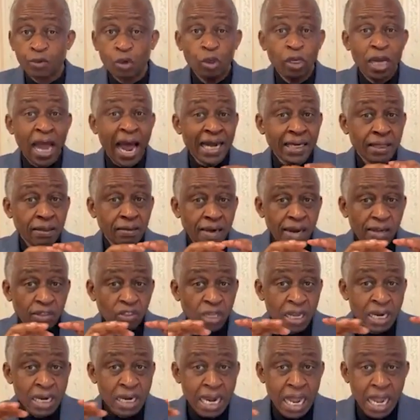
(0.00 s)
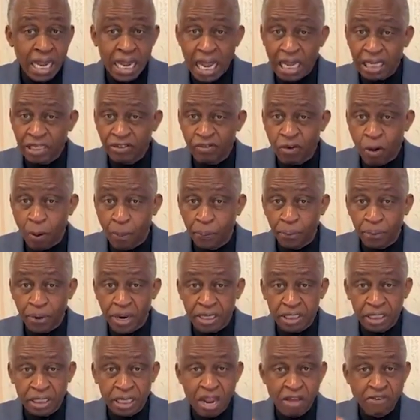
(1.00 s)
So that creates a negative
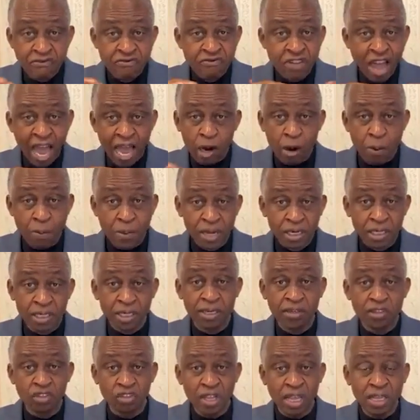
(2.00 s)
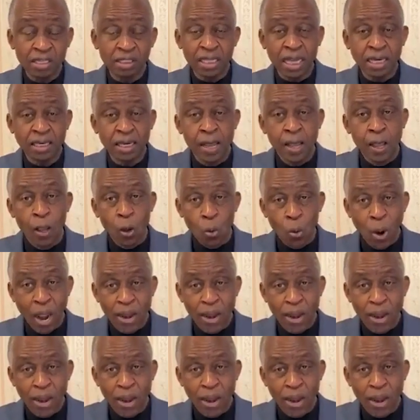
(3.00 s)
operating environment in the sense that